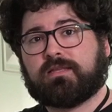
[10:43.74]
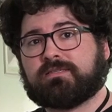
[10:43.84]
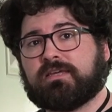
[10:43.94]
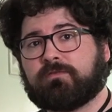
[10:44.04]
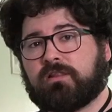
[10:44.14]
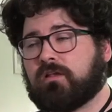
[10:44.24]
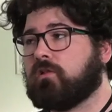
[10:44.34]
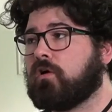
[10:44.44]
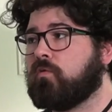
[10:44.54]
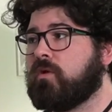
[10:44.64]
That's definitely a
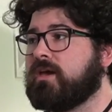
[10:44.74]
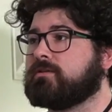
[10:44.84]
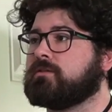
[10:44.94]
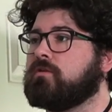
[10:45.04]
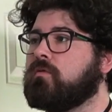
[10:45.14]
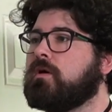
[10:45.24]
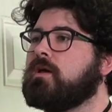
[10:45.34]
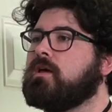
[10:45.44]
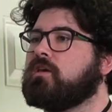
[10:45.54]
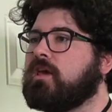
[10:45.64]
lot of weight. So
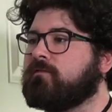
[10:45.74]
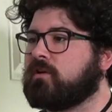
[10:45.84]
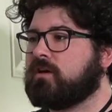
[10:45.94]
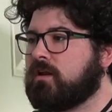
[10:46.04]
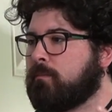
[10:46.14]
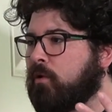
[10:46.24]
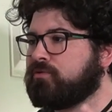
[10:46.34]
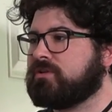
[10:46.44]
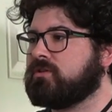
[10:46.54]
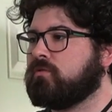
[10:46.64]
if you're gonna
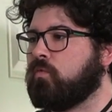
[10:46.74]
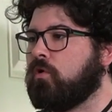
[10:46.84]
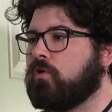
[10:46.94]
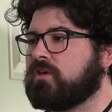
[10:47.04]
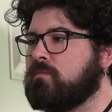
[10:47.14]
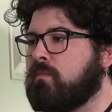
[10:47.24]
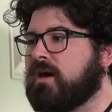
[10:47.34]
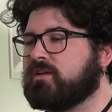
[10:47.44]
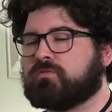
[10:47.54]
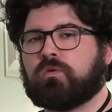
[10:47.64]
bolt it to the wall, you
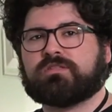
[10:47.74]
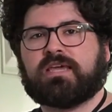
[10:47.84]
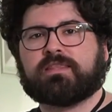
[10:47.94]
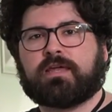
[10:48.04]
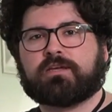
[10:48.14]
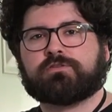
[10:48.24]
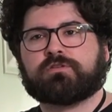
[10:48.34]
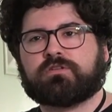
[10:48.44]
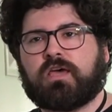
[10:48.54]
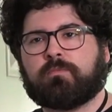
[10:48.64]
might as well take that extra
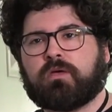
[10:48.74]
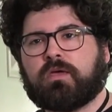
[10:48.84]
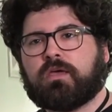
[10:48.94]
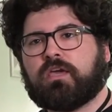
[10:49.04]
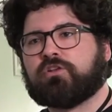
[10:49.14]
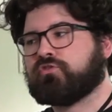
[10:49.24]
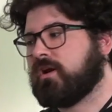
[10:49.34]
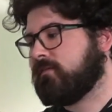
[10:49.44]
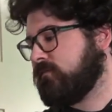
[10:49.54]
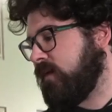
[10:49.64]
step and try
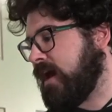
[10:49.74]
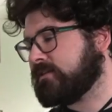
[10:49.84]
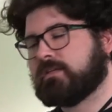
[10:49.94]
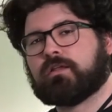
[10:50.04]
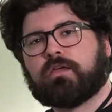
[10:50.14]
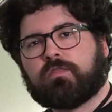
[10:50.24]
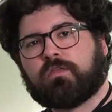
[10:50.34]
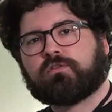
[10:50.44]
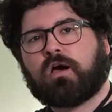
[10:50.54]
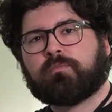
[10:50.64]
to fasten the
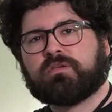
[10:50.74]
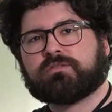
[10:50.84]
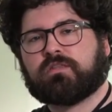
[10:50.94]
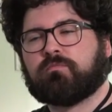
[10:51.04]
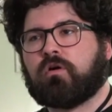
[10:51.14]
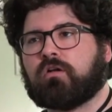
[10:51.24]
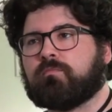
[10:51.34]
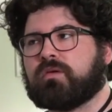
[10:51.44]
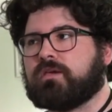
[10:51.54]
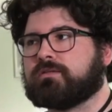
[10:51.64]
top piece to the bottom
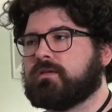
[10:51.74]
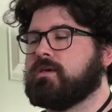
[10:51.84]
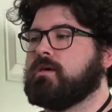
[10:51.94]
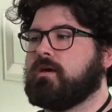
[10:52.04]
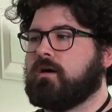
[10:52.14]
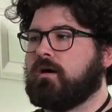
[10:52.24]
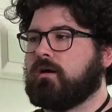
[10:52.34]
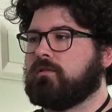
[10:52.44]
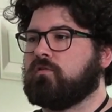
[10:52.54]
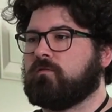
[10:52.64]
piece
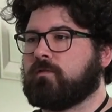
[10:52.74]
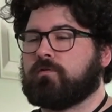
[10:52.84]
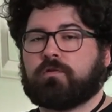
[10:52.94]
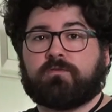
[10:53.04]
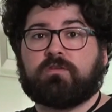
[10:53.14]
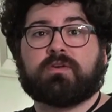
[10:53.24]
a little further if you